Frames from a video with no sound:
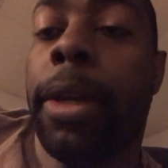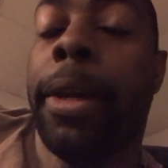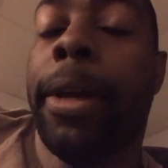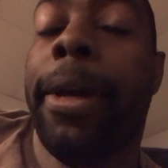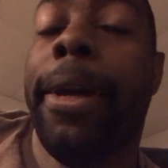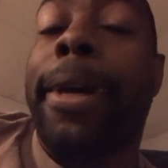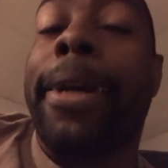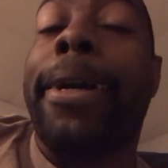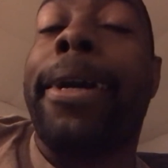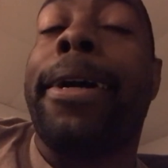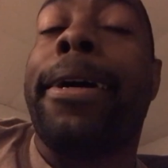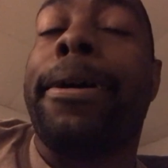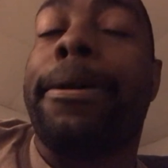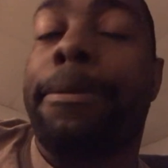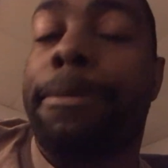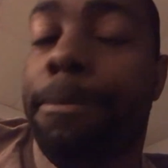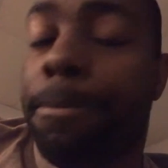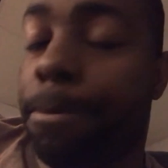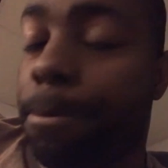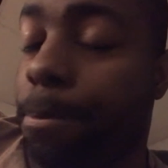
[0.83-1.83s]
Hey,
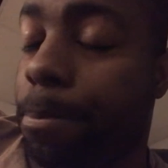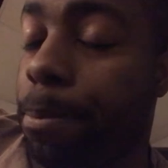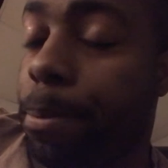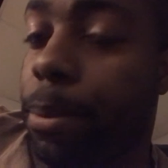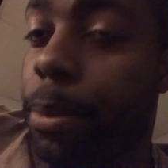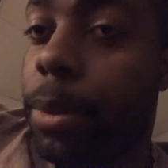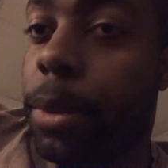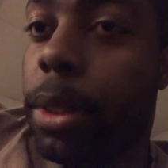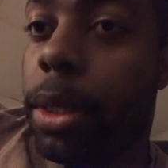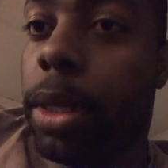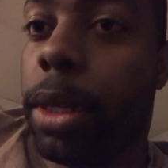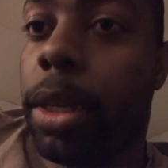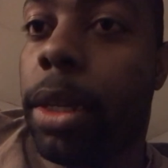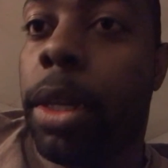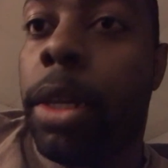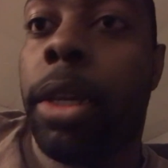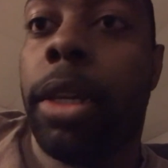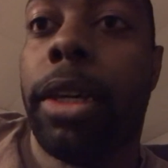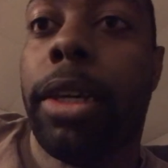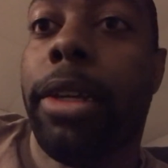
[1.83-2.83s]

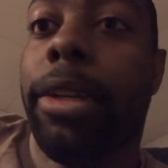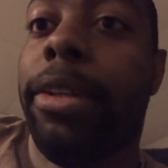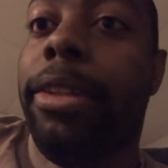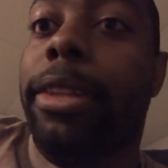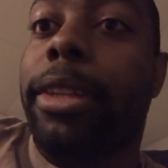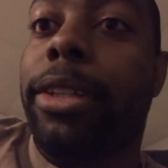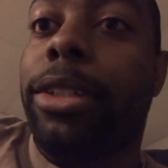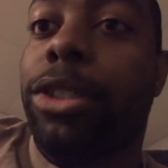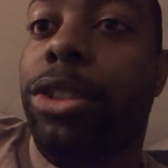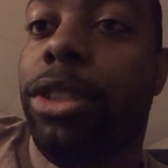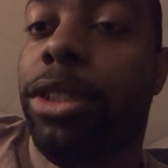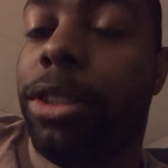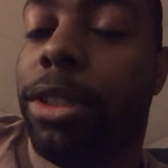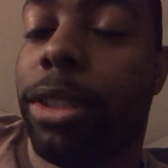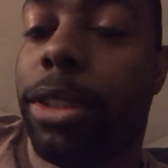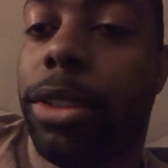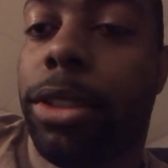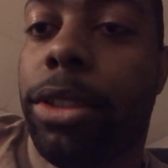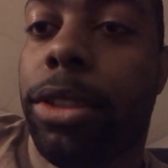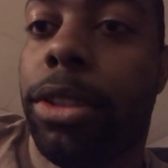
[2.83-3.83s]
good evening, ladies and
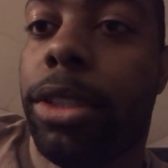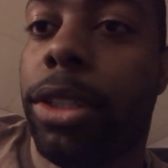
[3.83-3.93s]
gentlemen.